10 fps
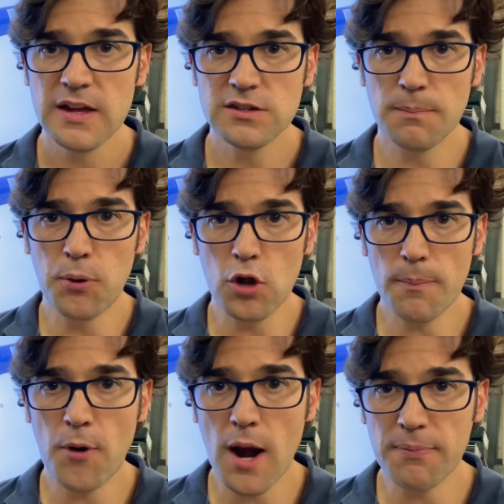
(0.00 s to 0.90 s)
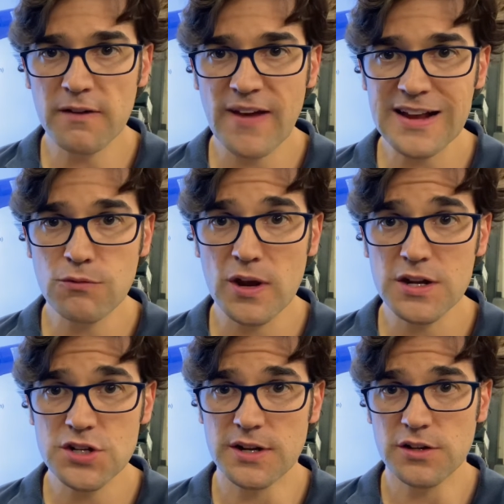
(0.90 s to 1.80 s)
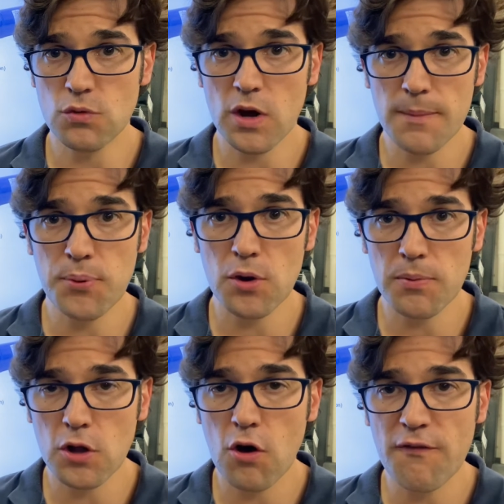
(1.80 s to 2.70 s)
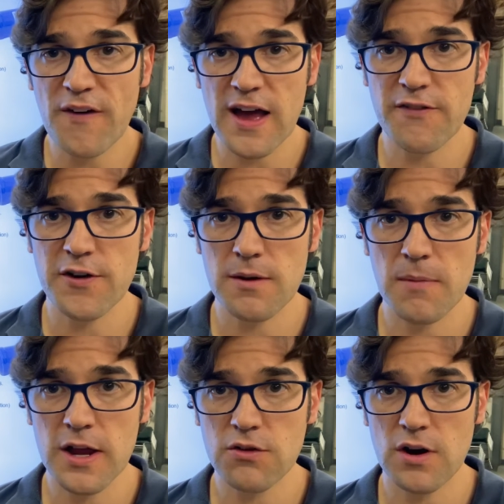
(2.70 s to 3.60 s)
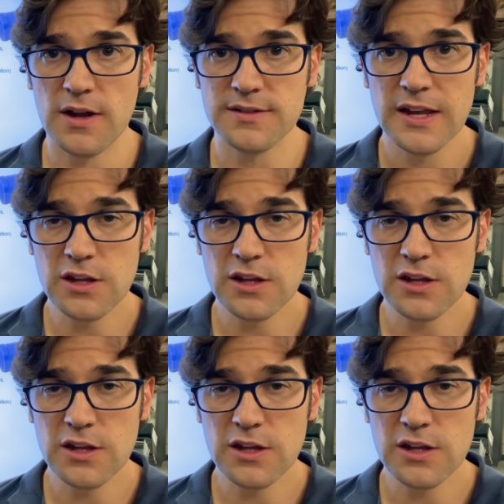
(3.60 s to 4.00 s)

To pull a proper evacuation, you want to pull below 500 microns.